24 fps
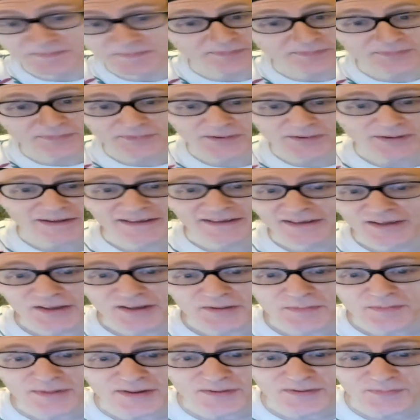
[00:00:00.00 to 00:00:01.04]
there ain't another
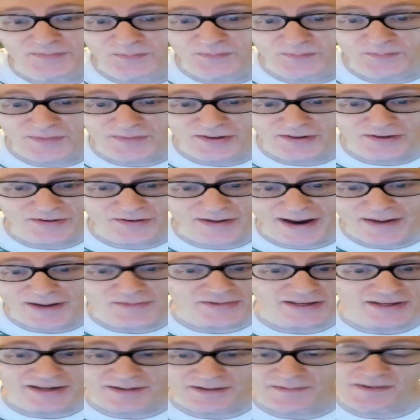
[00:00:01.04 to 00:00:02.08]
mother out
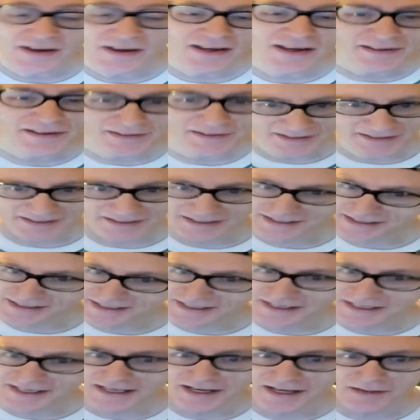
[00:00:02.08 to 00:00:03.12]
there that's
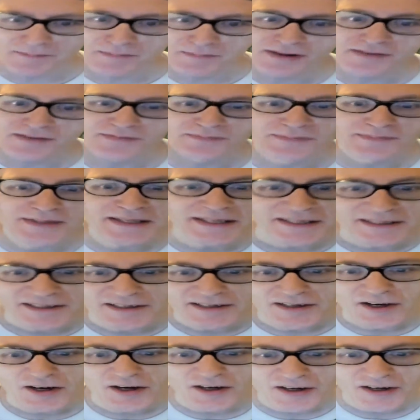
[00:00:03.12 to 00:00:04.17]
above me
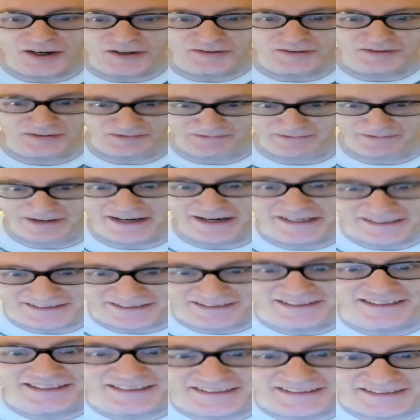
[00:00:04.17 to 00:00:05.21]
on the
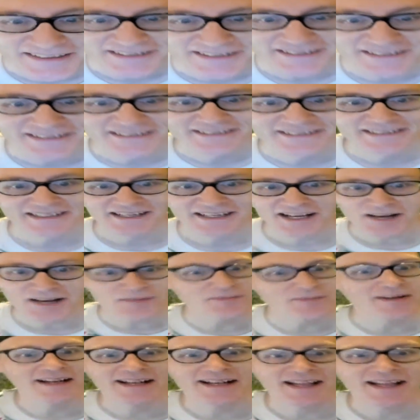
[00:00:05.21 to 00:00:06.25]
ranking list. I
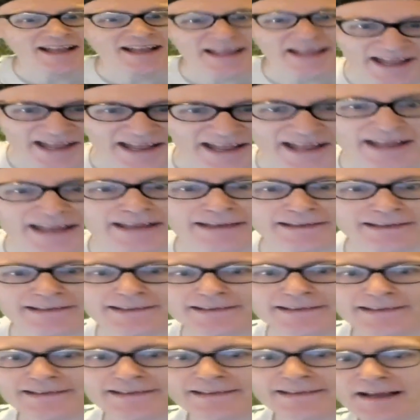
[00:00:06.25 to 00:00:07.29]
rank high.
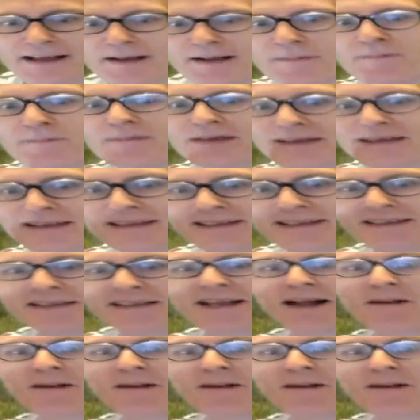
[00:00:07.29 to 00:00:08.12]
I'm big